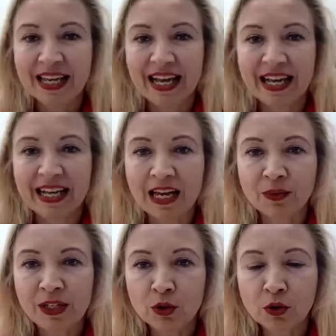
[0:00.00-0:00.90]
I
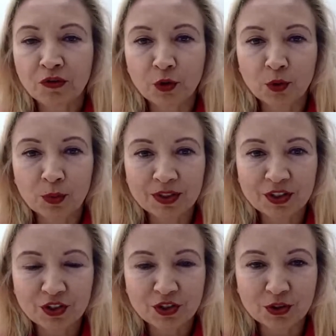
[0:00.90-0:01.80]
really look forward
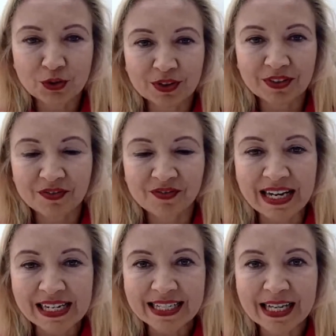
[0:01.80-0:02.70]
to
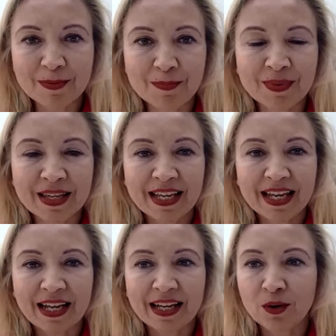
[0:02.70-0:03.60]
welcome
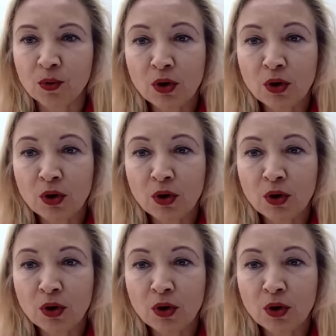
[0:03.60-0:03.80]
all